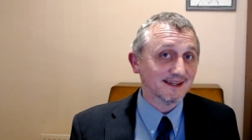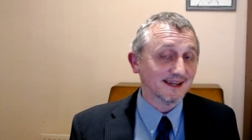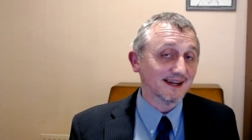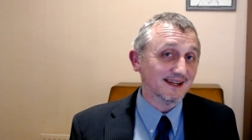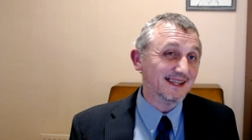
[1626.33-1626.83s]

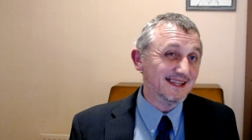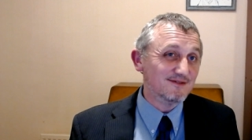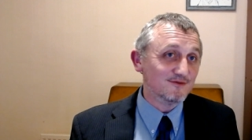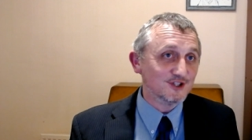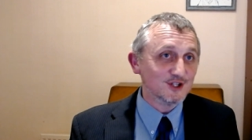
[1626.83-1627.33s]
And he
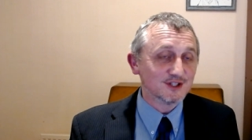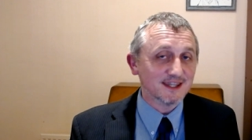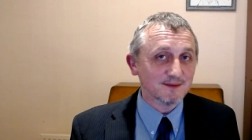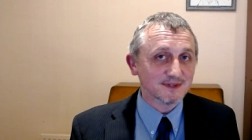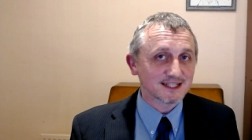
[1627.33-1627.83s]
reduced the
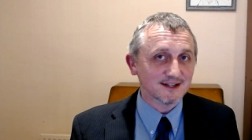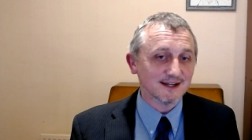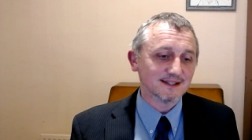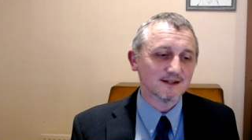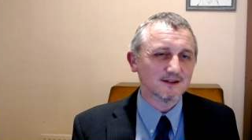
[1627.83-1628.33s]
number slightly
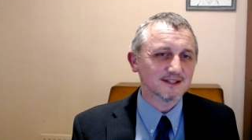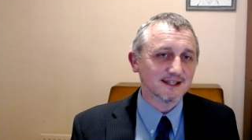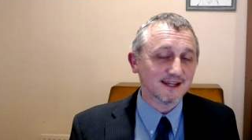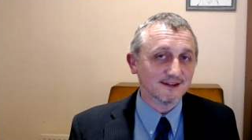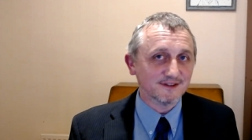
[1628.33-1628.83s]
and said, I was
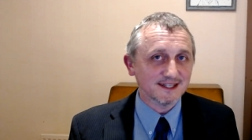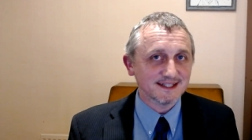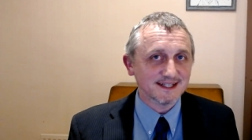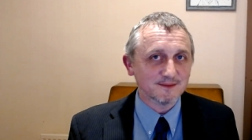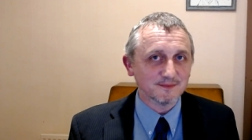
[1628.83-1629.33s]
thinking of this
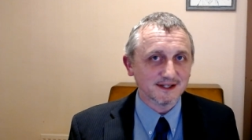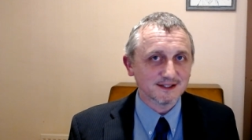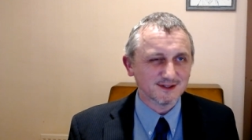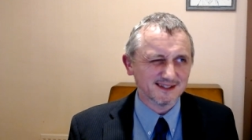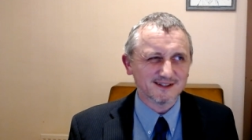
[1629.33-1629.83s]
number.
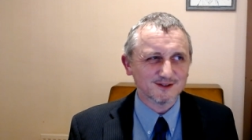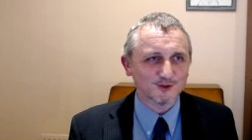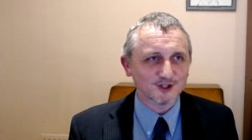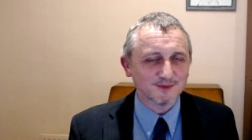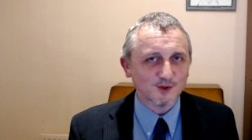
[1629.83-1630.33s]
So I said, I'll
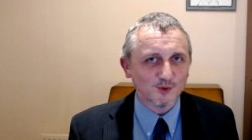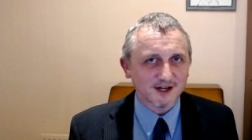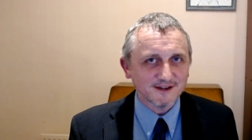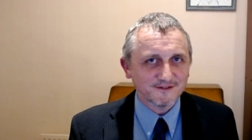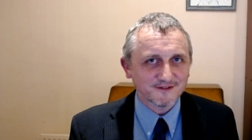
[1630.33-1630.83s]
talk to my
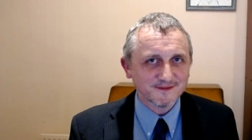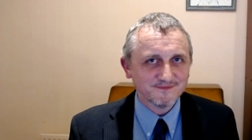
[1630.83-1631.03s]
wife.